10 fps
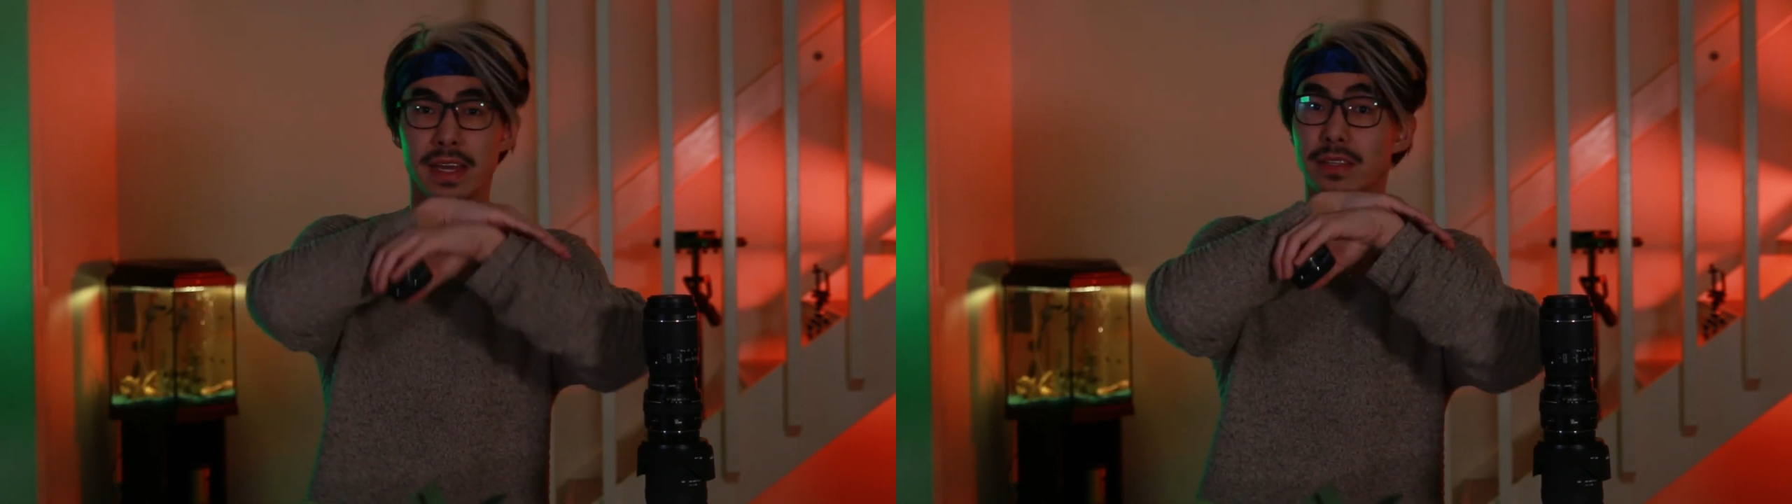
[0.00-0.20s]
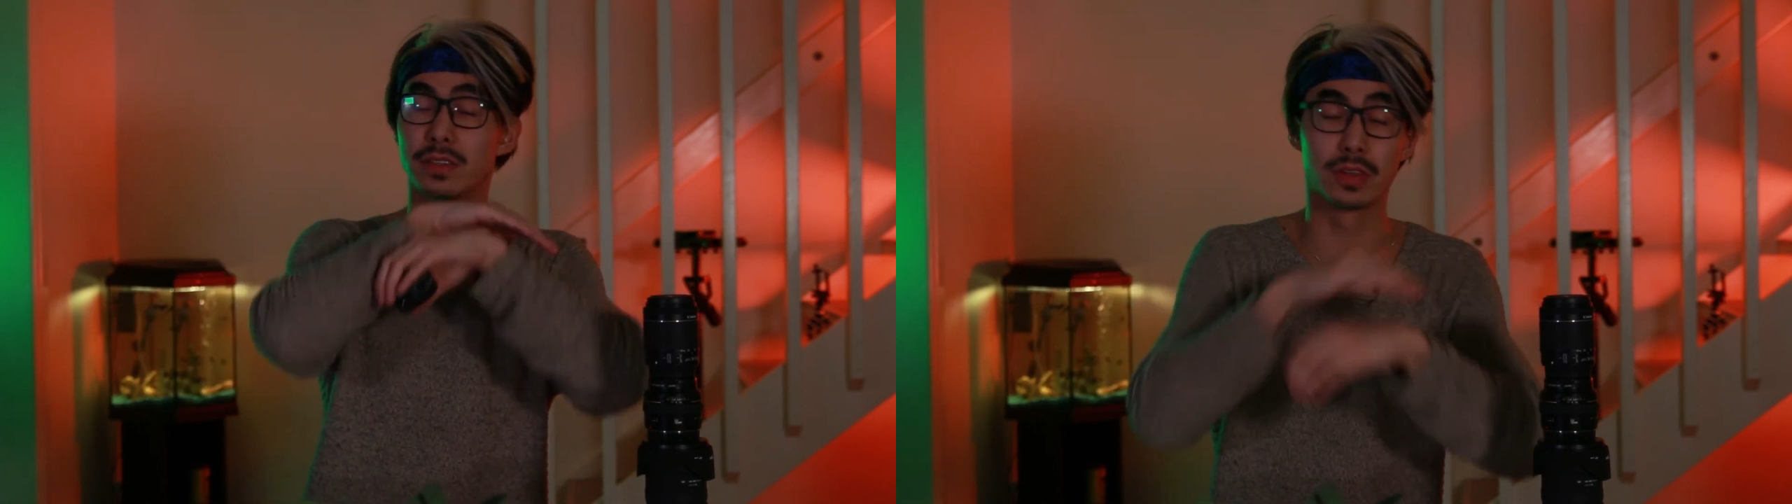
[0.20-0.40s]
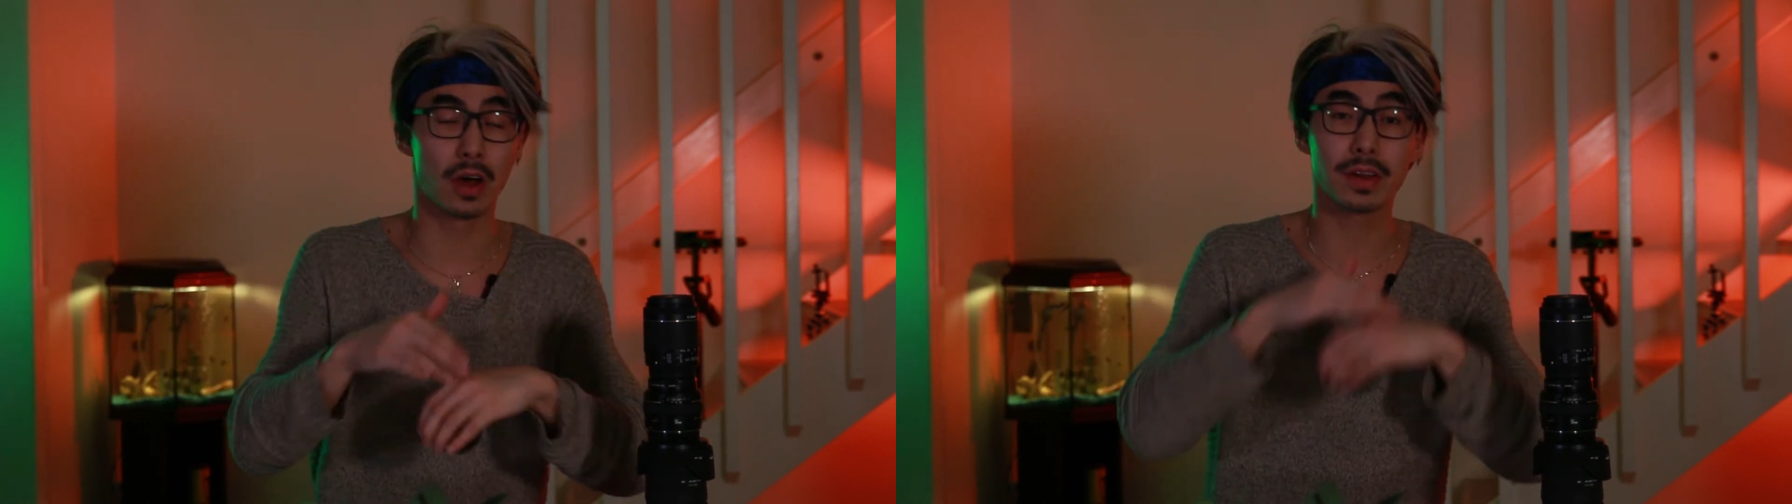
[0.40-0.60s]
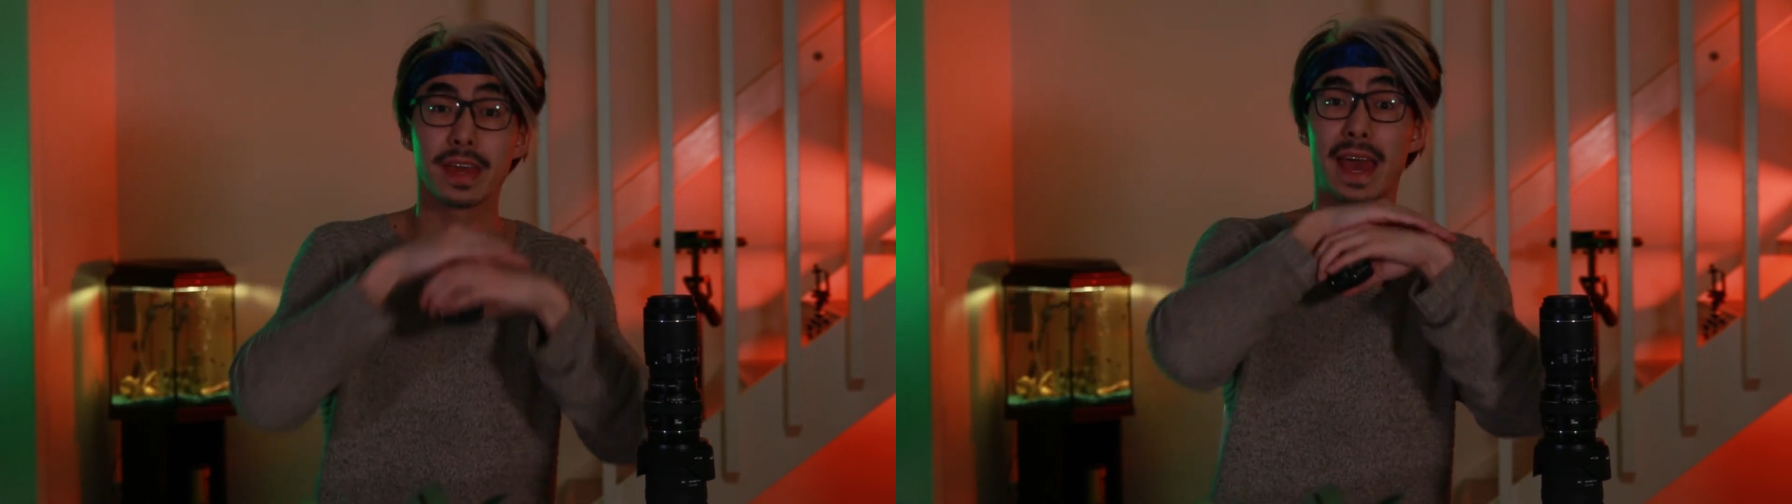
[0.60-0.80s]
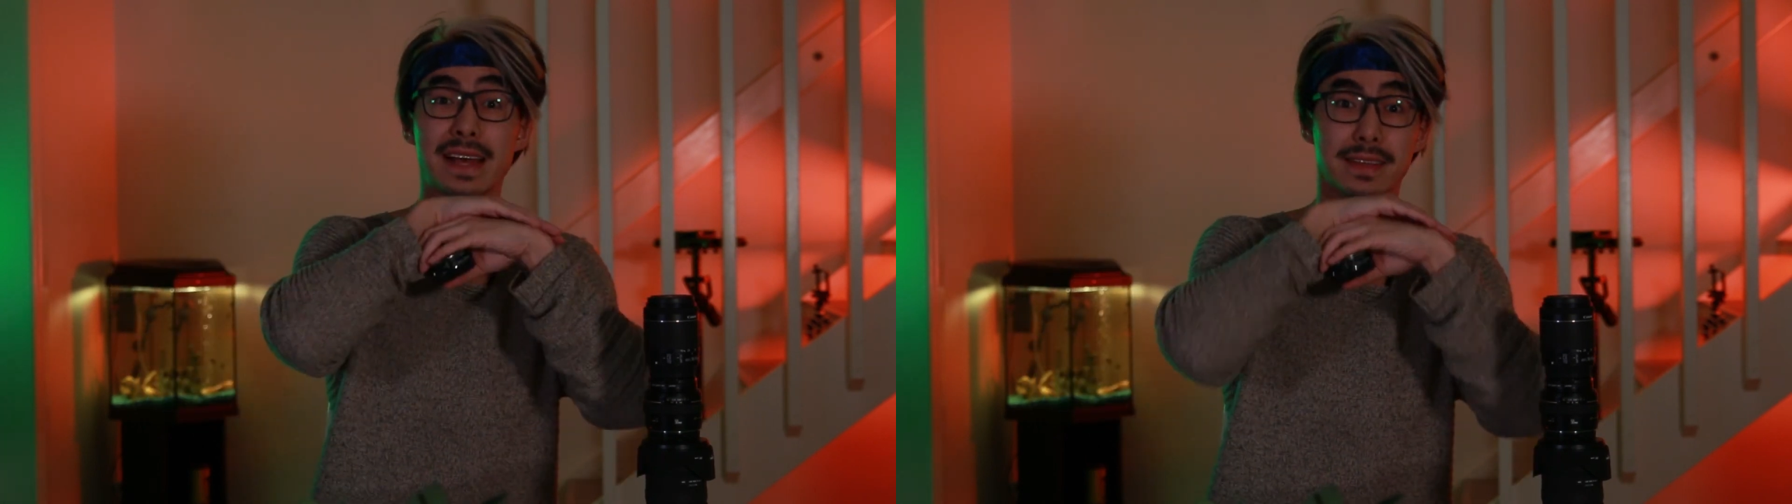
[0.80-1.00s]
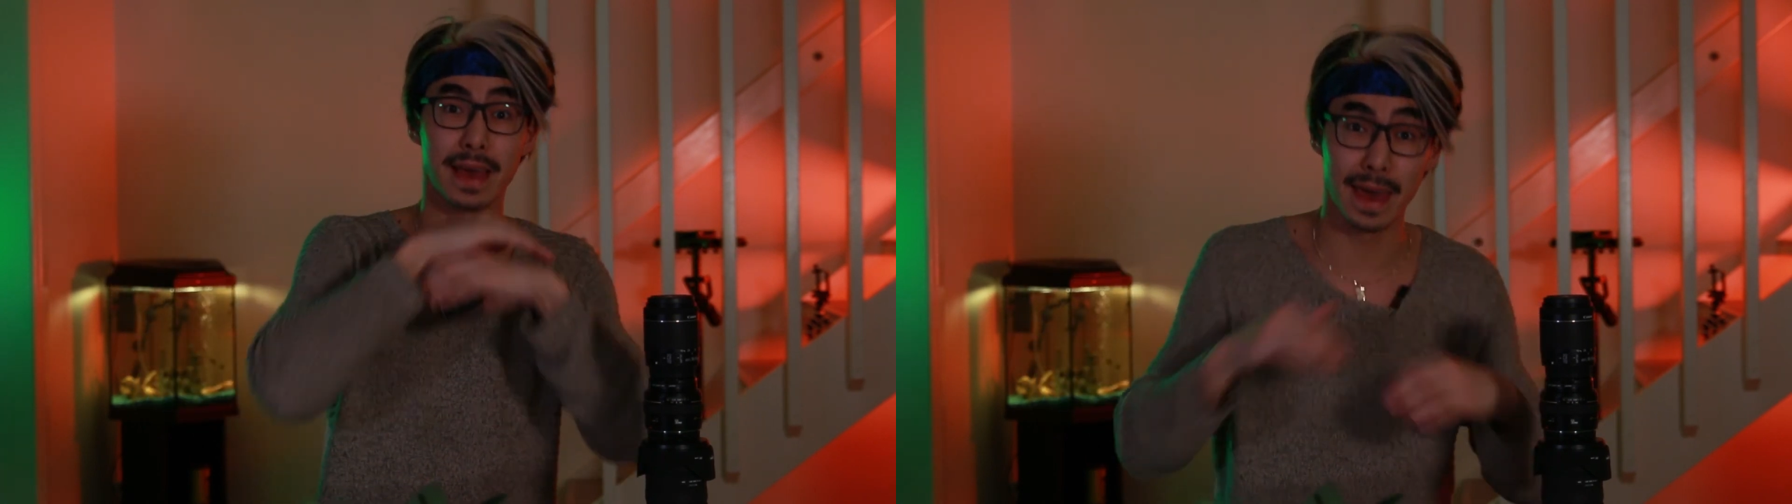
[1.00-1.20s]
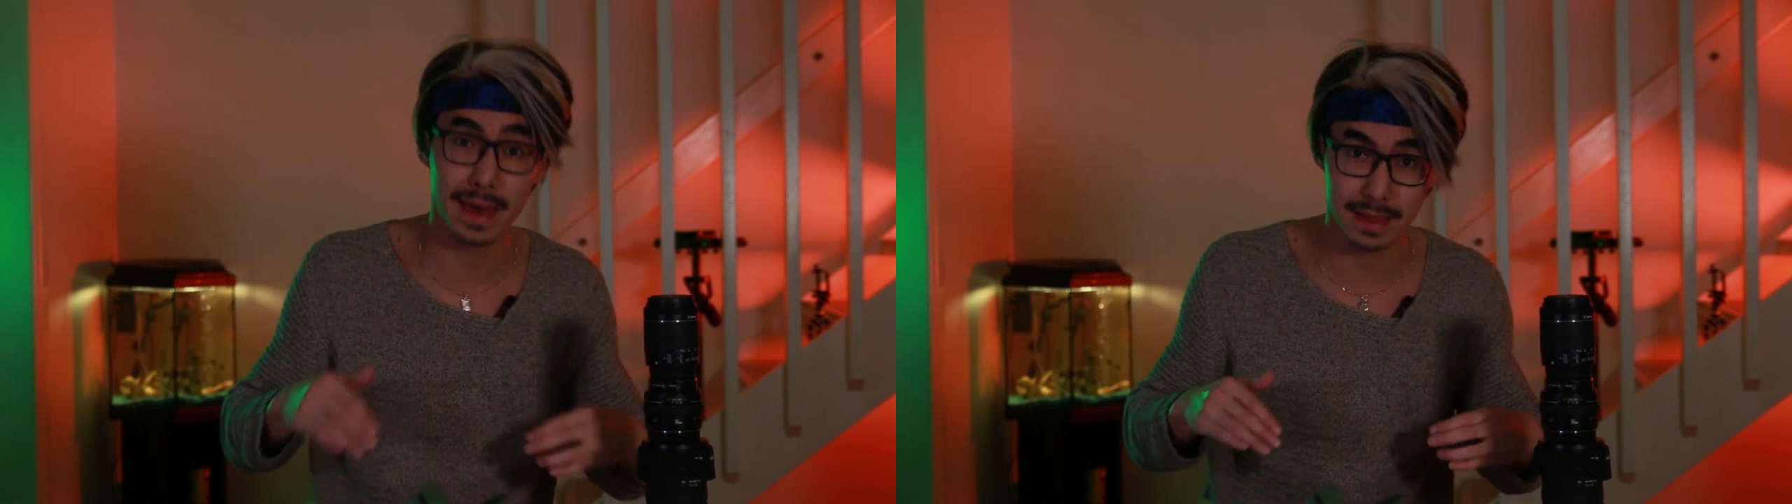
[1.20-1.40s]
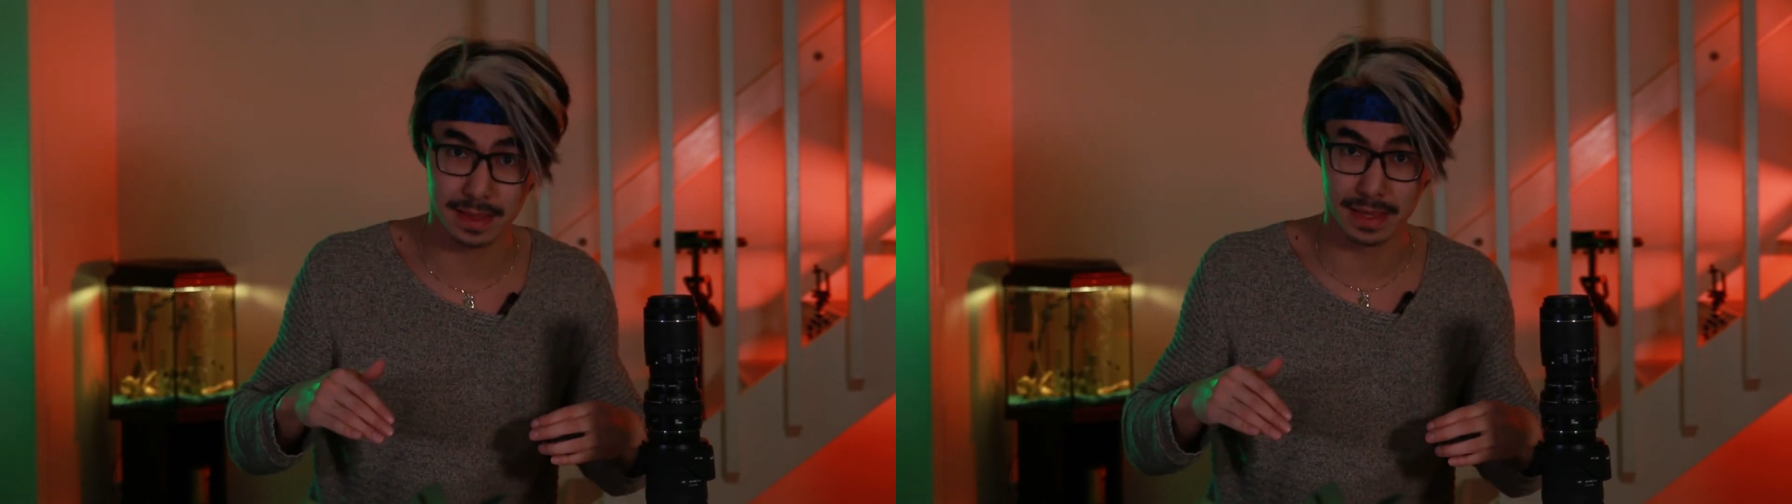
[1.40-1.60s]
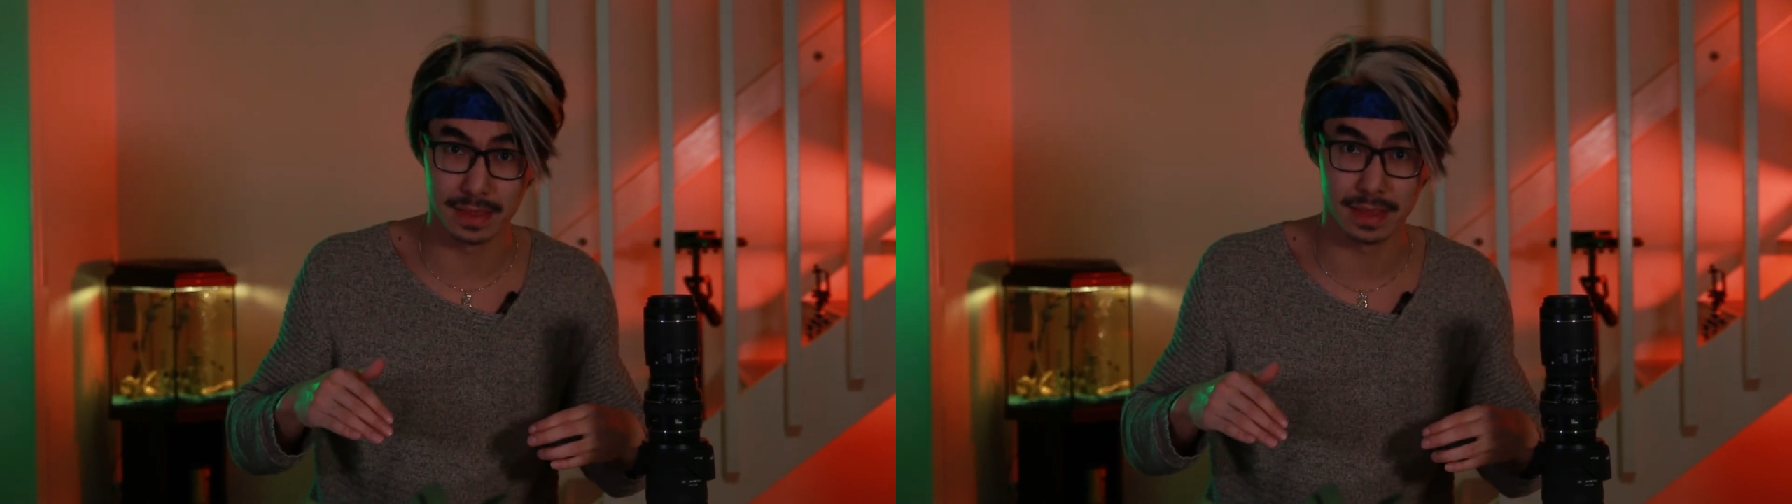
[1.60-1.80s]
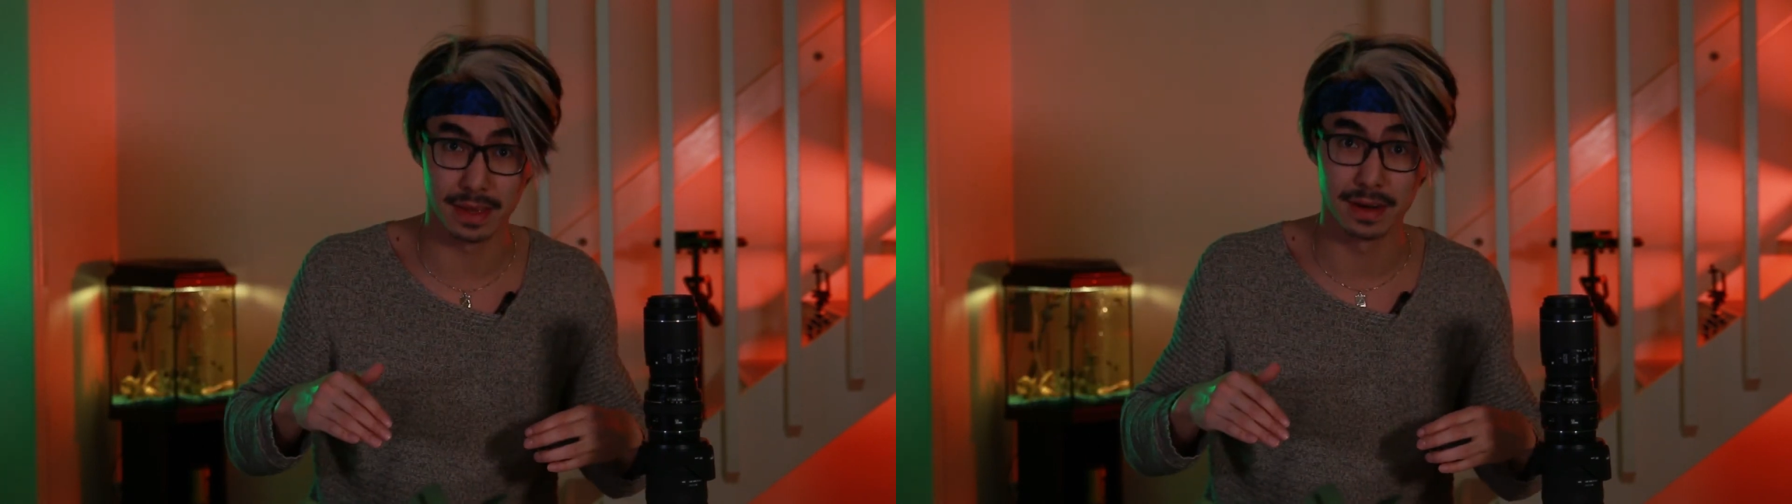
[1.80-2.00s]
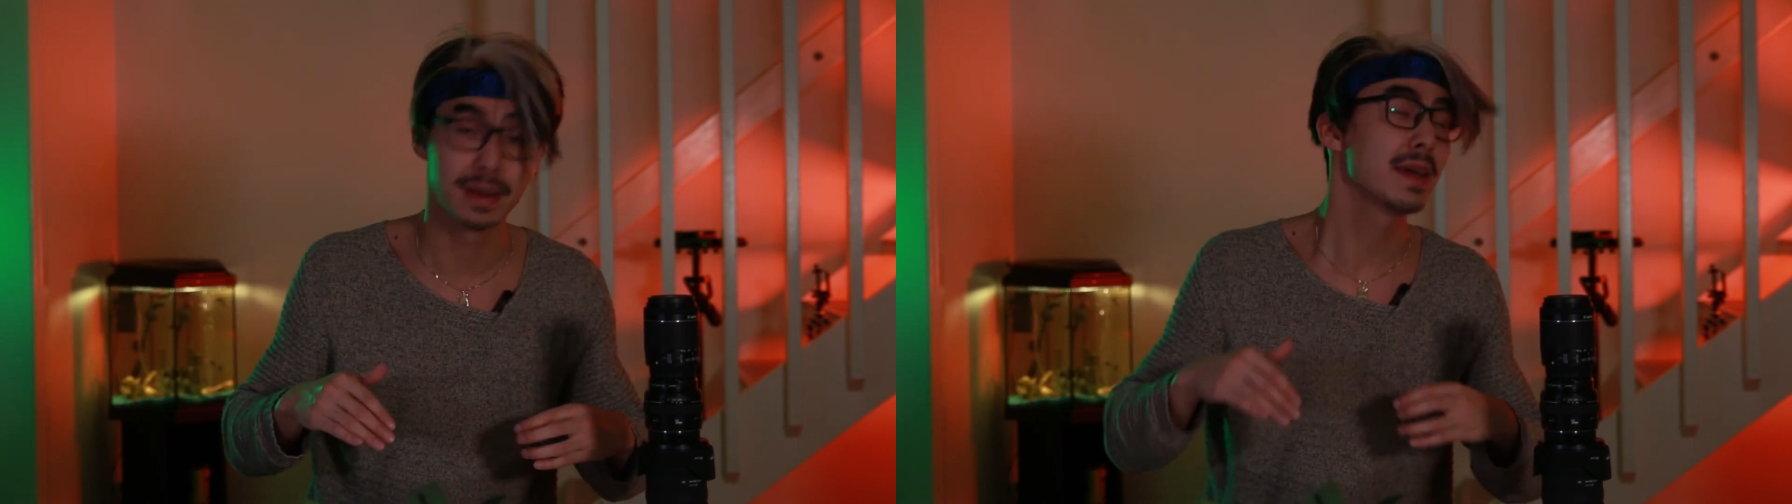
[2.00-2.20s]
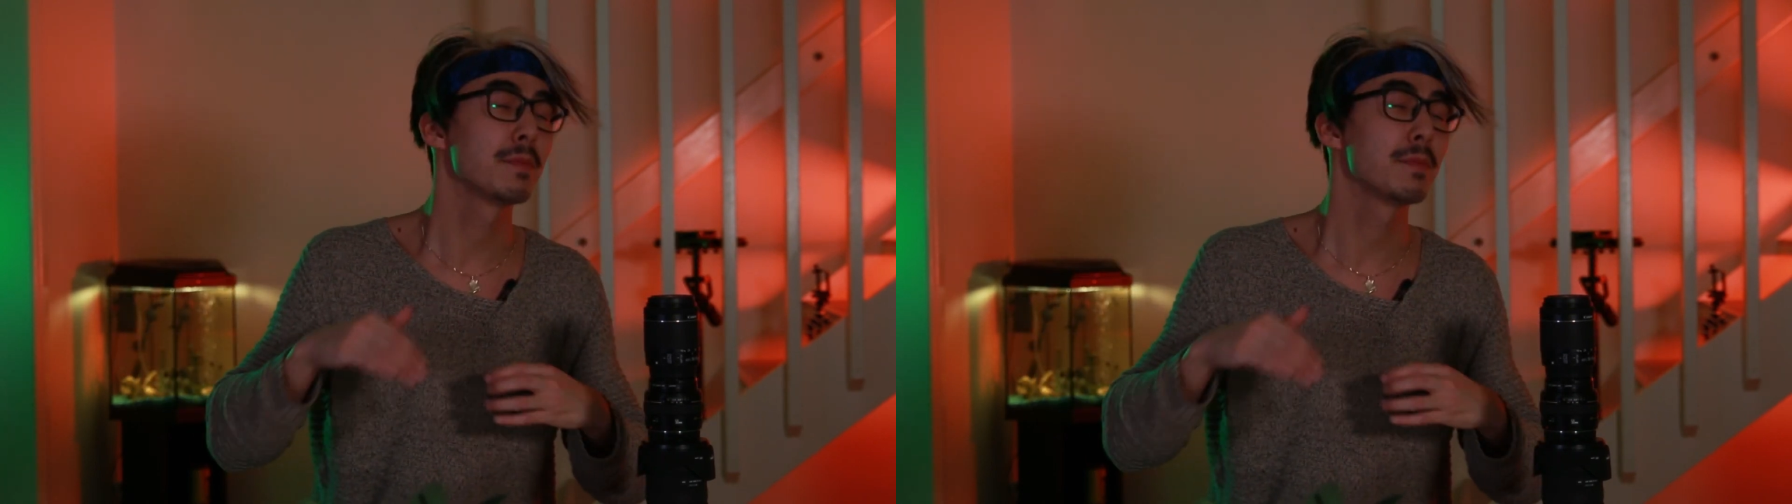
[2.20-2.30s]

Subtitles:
it's dark as hell in there,